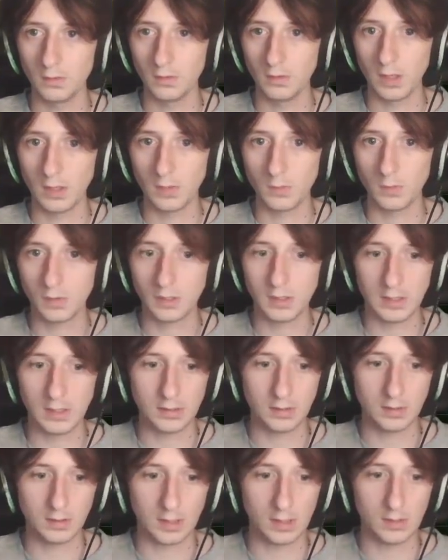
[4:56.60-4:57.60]
Yeah, you want to
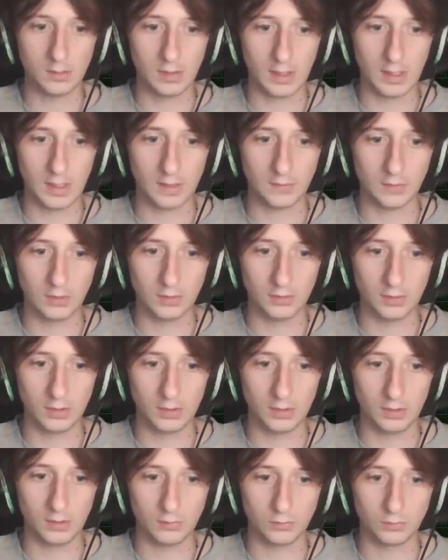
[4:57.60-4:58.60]
get down and have
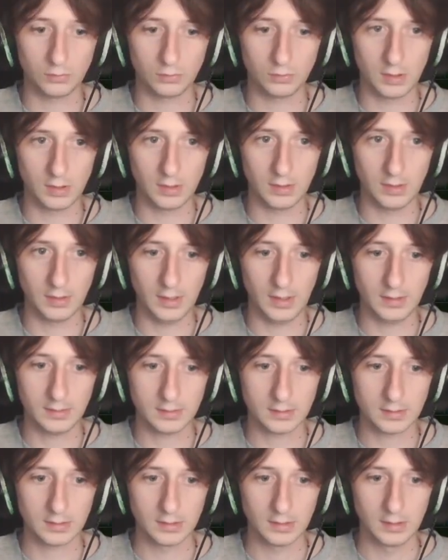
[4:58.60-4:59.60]
another run at
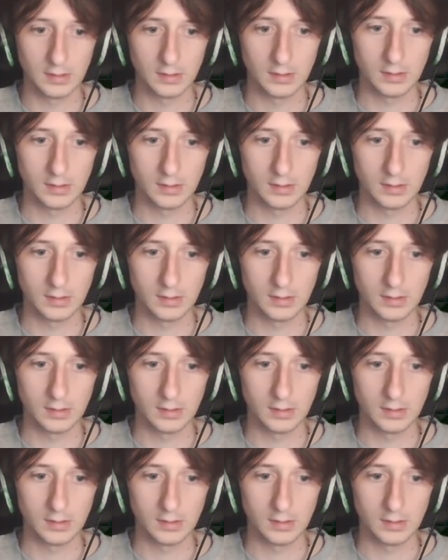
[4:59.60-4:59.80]
this.